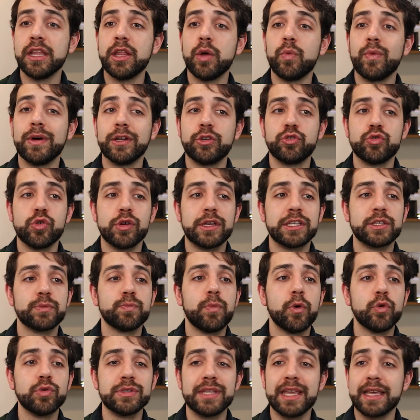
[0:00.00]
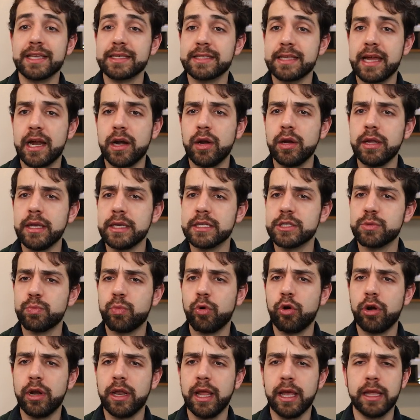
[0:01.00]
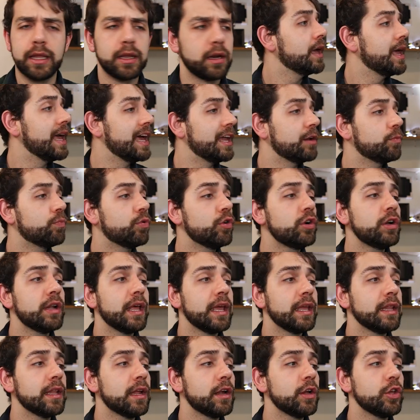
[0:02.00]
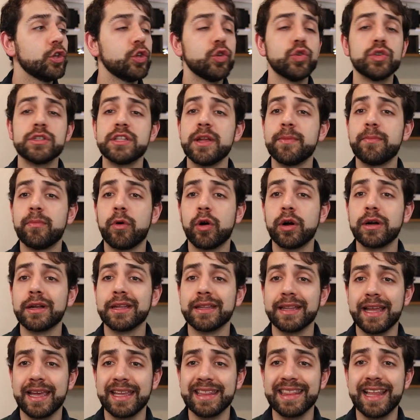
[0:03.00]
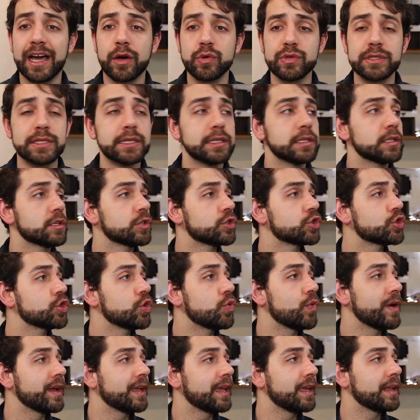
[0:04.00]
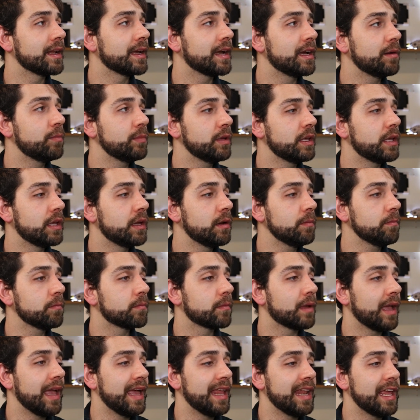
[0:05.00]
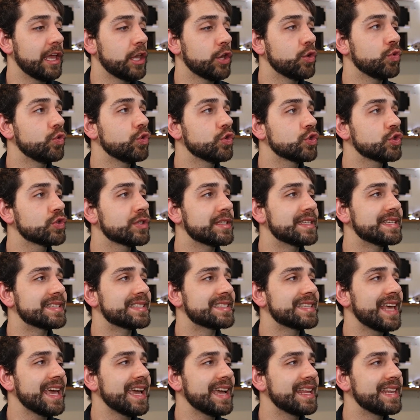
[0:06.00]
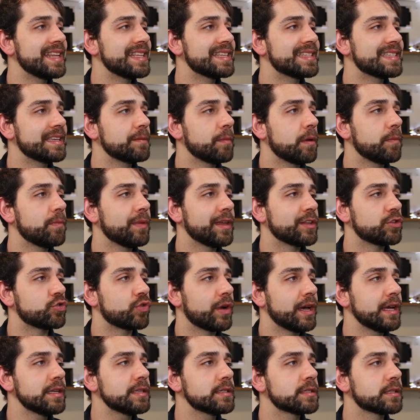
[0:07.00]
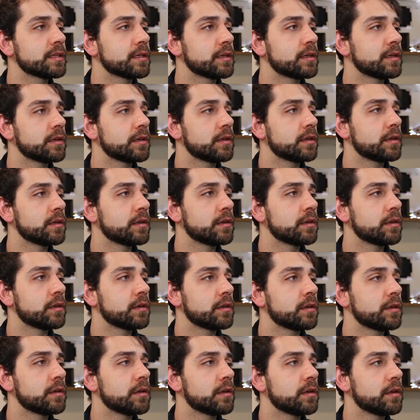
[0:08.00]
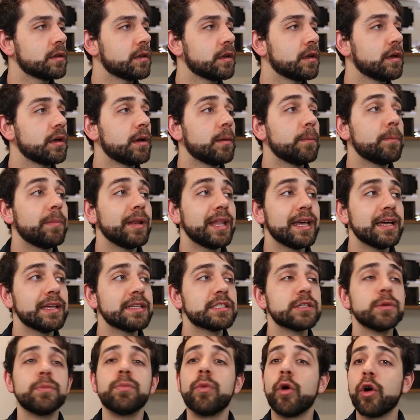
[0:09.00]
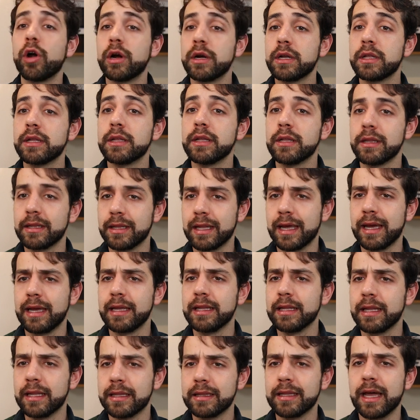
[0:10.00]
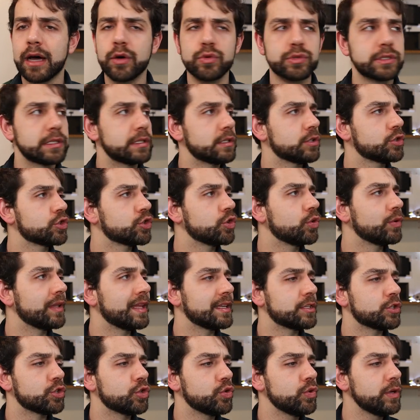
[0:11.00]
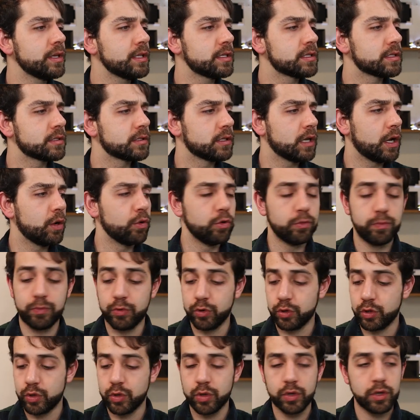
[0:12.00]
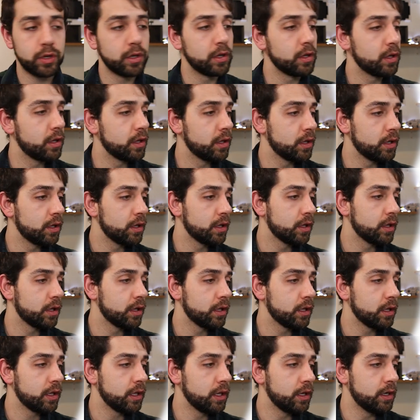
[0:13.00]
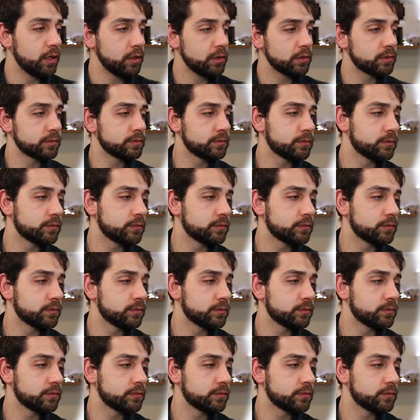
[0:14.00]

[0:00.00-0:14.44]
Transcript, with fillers: that I want to expose externally is Portainer, and Portainer uses the port nine thousand. So I can come here and I use exactly the same I P address plus port nine thousand. So let's do it. I will put here